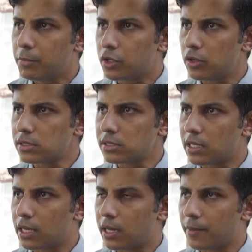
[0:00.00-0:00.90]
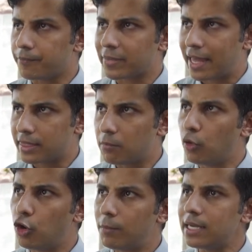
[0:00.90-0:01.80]
because uh, at the
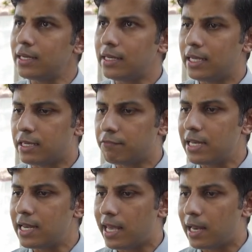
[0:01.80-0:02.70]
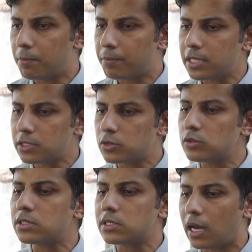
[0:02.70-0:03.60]
moment it will help us
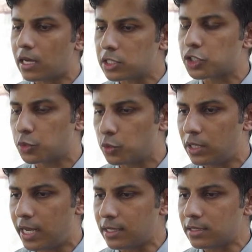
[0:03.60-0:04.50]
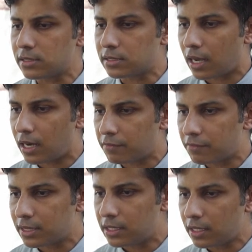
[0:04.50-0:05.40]
to start school and start
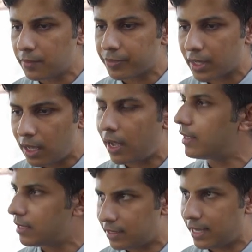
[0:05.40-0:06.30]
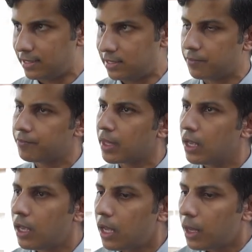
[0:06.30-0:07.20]
with the higher grades.
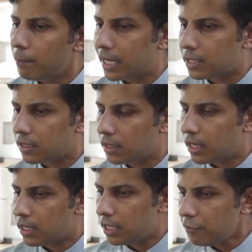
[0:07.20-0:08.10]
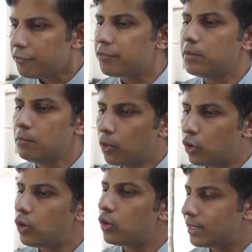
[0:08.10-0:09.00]
Okay. But if
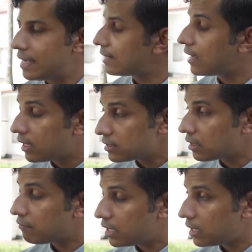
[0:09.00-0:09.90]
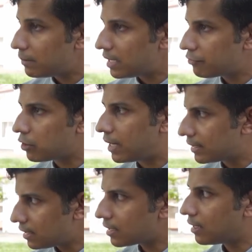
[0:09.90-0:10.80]
more data is available from
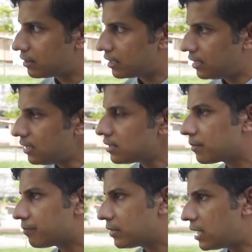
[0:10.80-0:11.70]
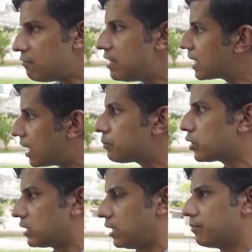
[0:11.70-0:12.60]
other countries, then we can
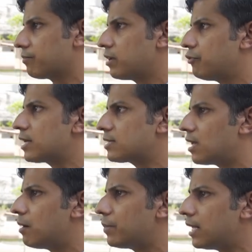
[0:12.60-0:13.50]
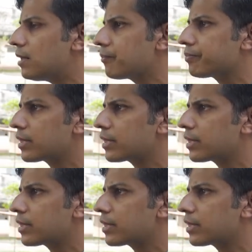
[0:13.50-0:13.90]
proceed. For example,